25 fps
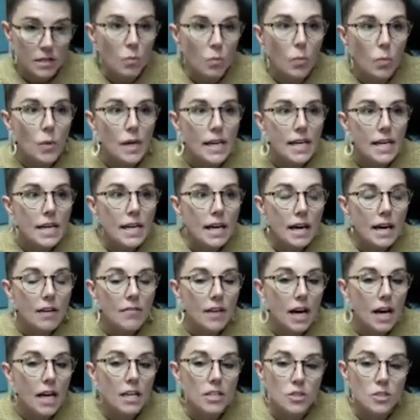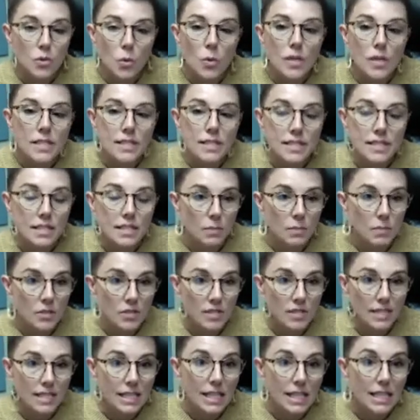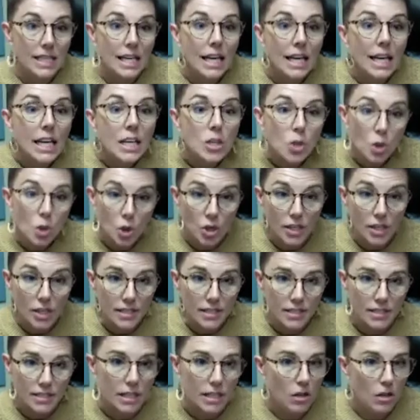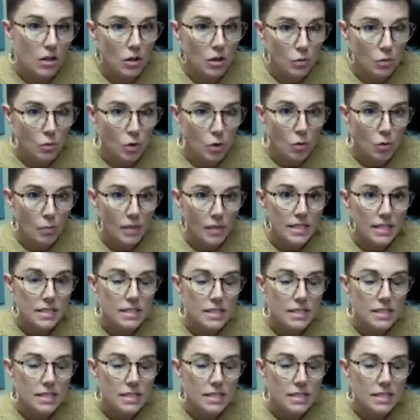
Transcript: We have had a 26% increase in our enrollment.